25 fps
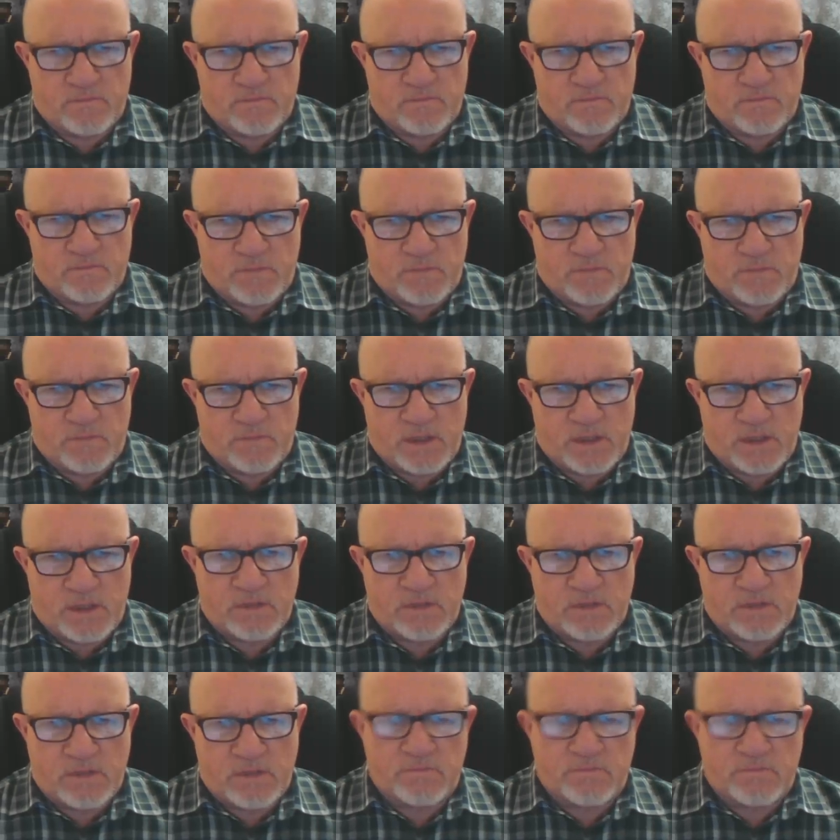
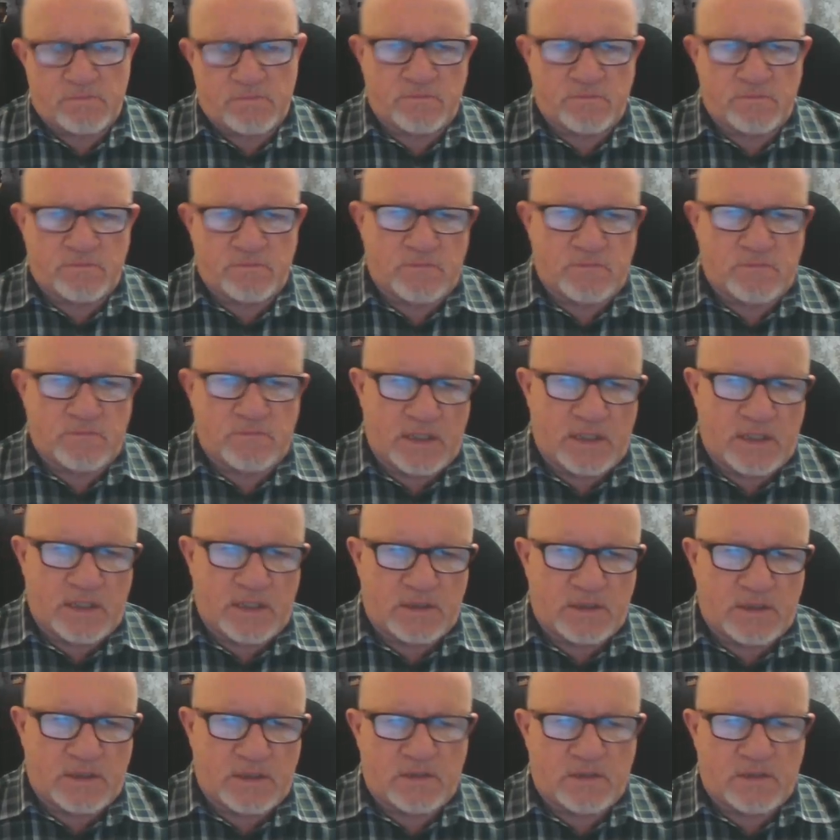9,
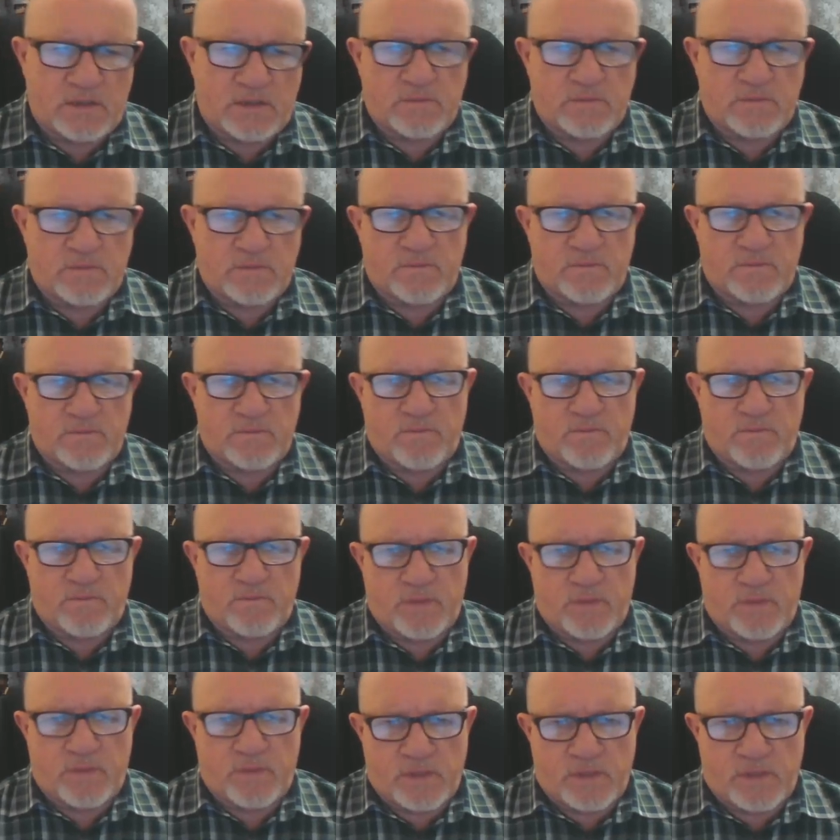18,
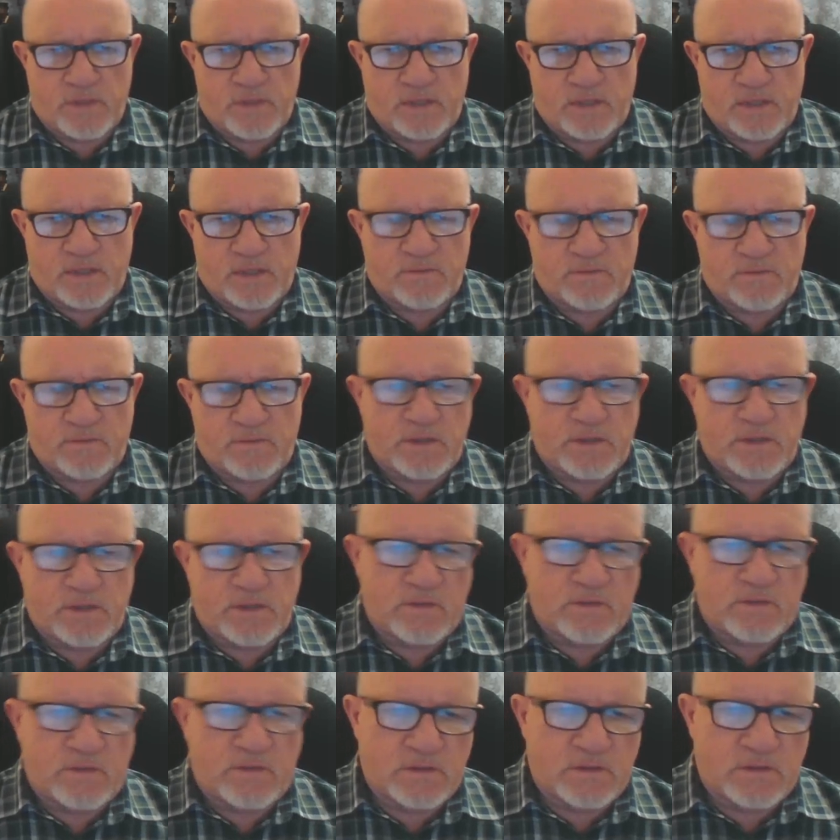28. So
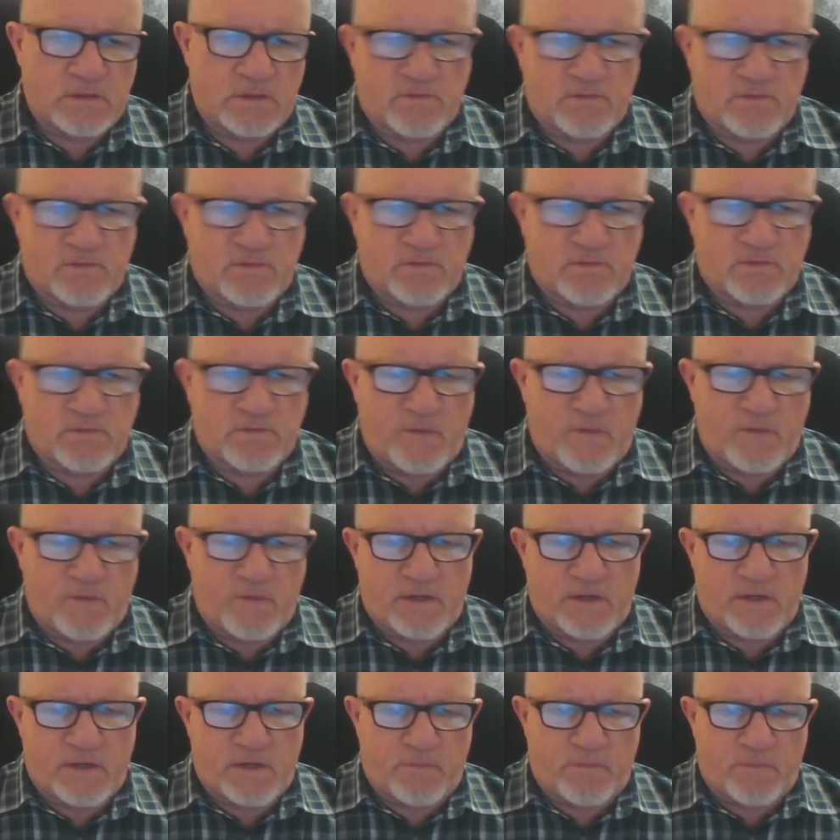it's equivalent
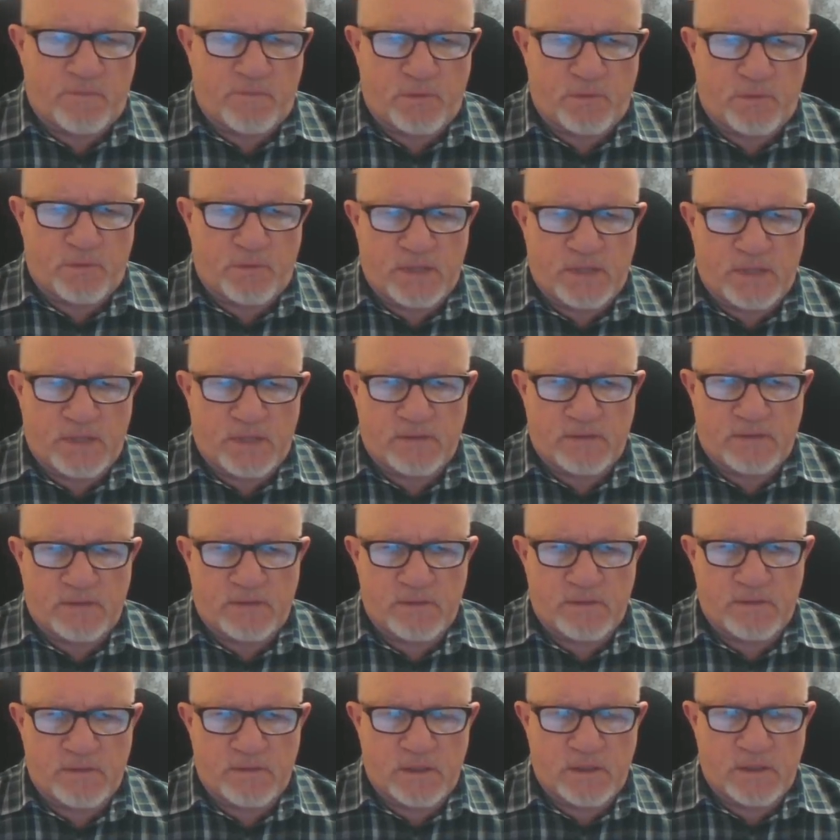of a pawn down,
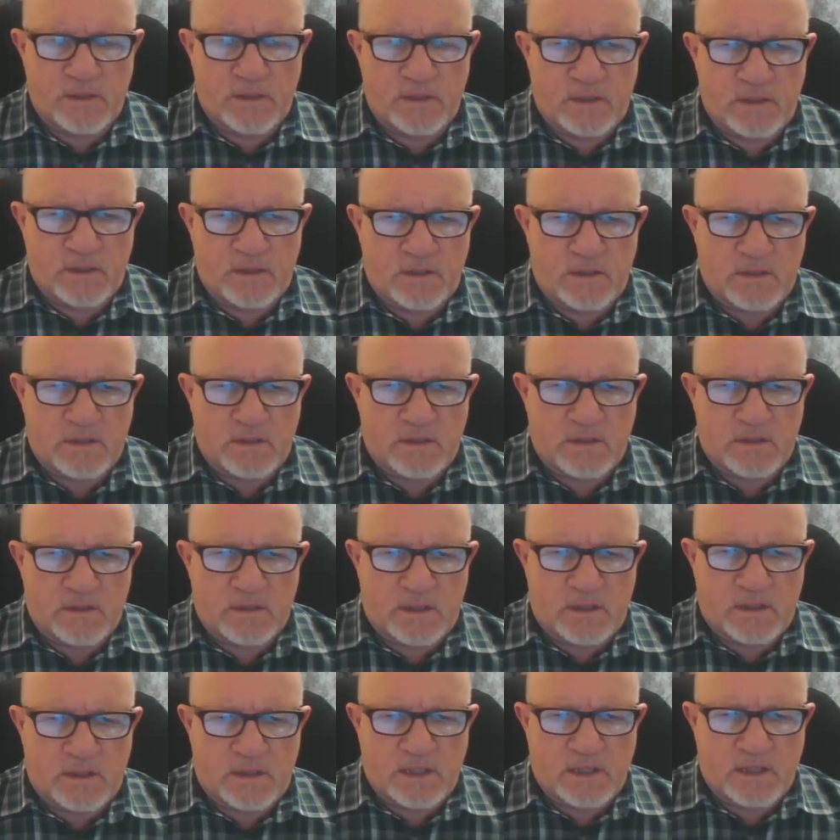I
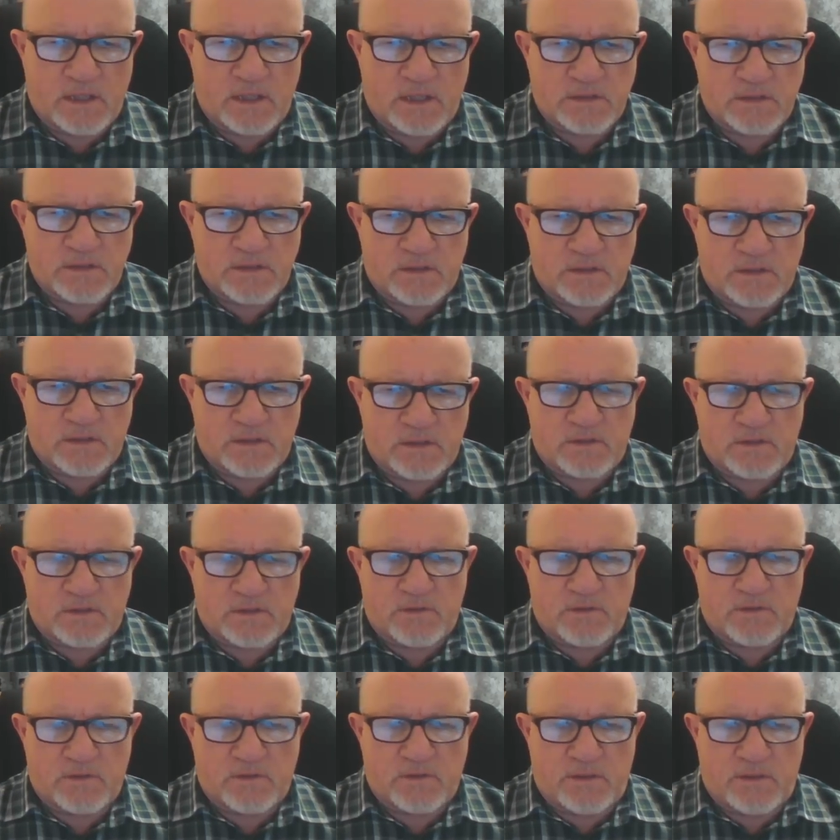guess. I'm not sure,